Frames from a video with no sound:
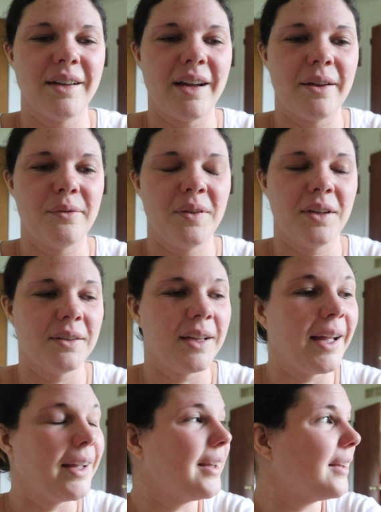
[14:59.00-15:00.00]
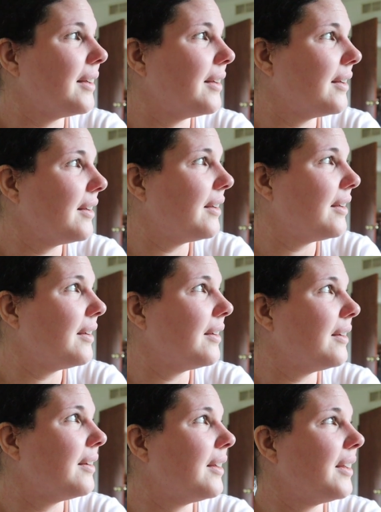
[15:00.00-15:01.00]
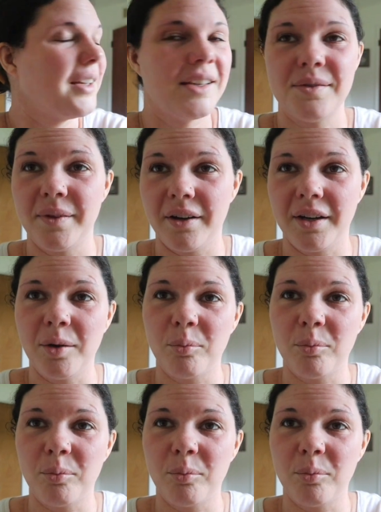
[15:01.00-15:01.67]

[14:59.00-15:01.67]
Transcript: I feel like is very